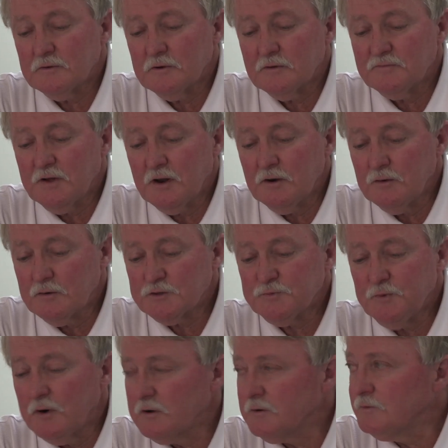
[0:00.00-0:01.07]
I've done a lot of
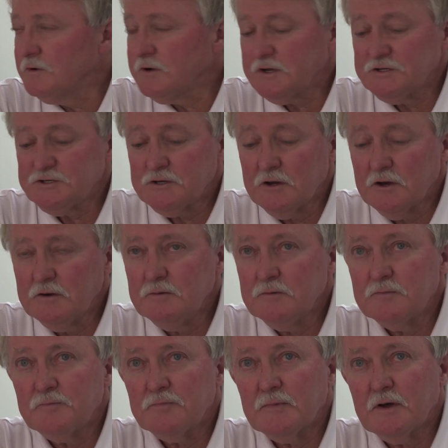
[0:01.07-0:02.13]
spider work, as you know,
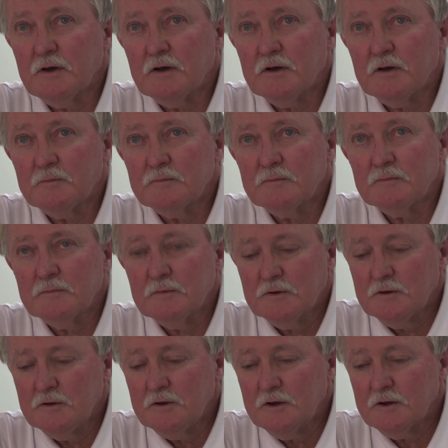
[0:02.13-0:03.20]
and
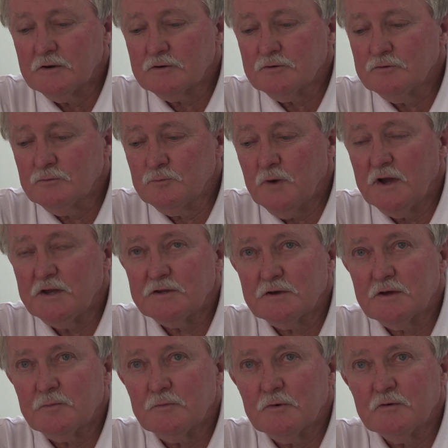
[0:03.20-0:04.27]
I couldn't wait to
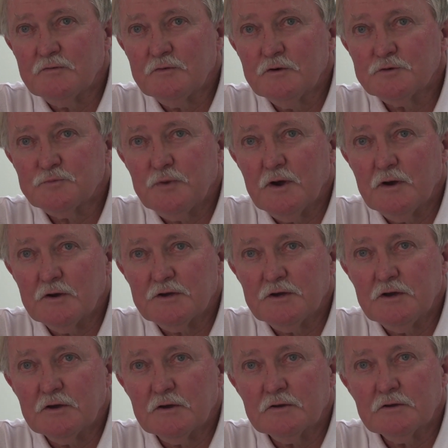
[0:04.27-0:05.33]
get my first power
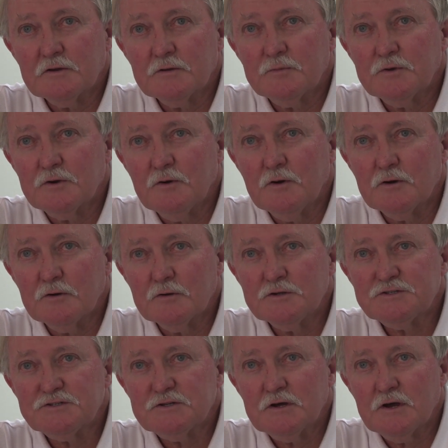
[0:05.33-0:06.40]
gear, to be quite
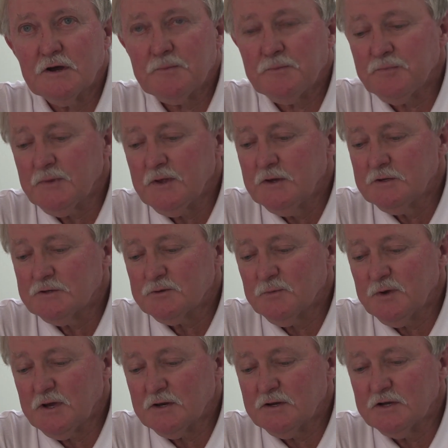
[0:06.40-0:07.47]
honest. To
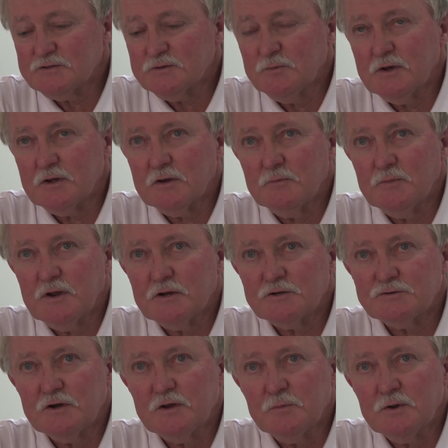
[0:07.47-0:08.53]
me, it does a better
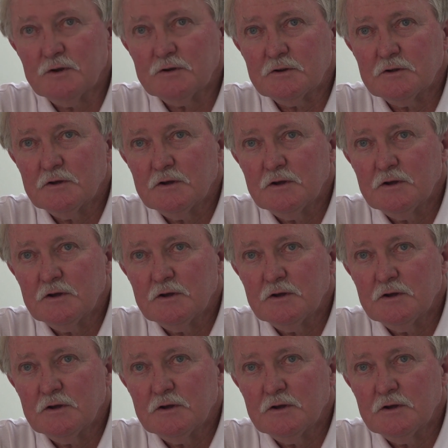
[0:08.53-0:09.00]
treatment.